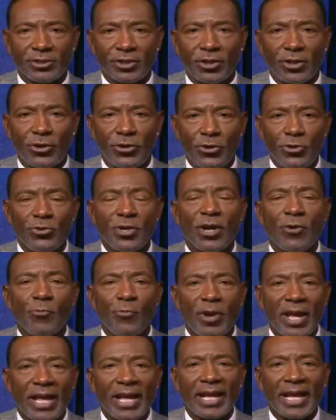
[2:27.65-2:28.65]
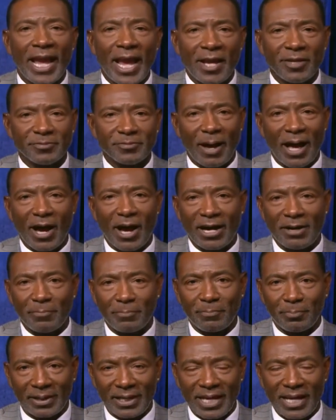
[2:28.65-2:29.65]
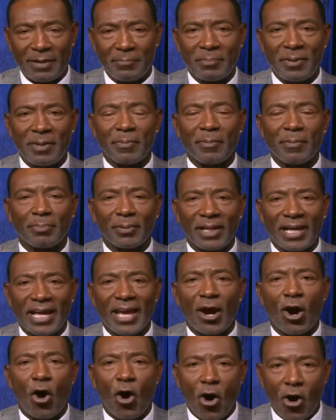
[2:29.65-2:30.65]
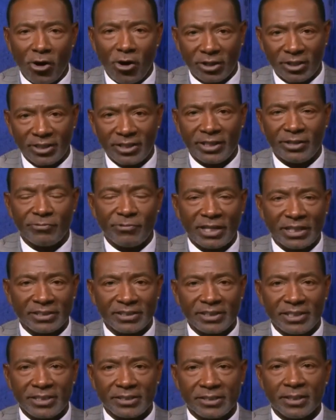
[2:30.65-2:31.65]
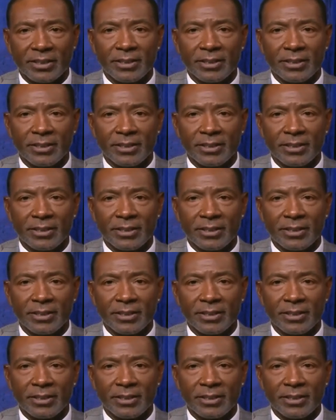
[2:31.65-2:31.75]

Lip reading: you can win games by outplaying people and playing harder in the regular season.